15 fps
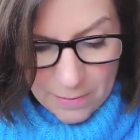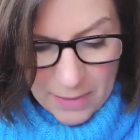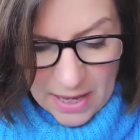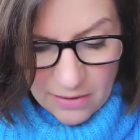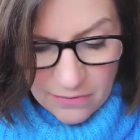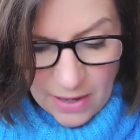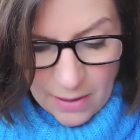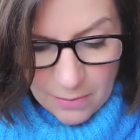may
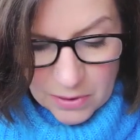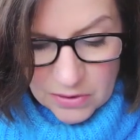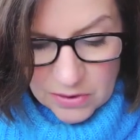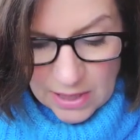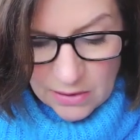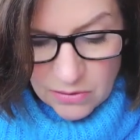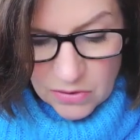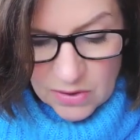have happened
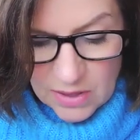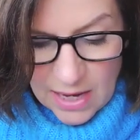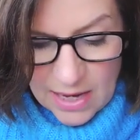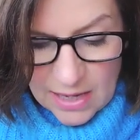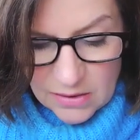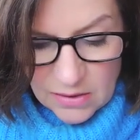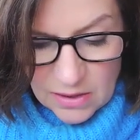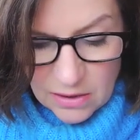
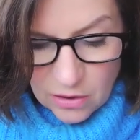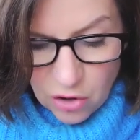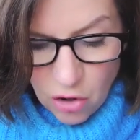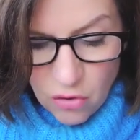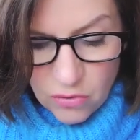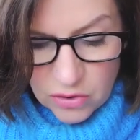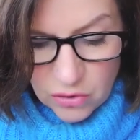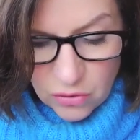downstairs in the
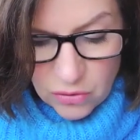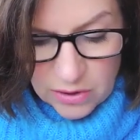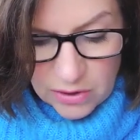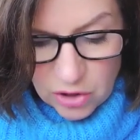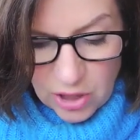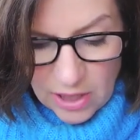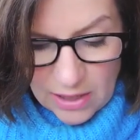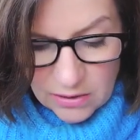corridor in the
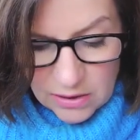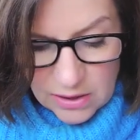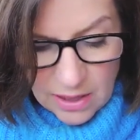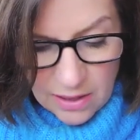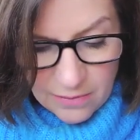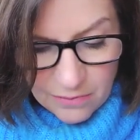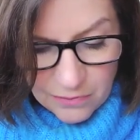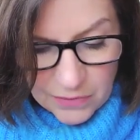shelter.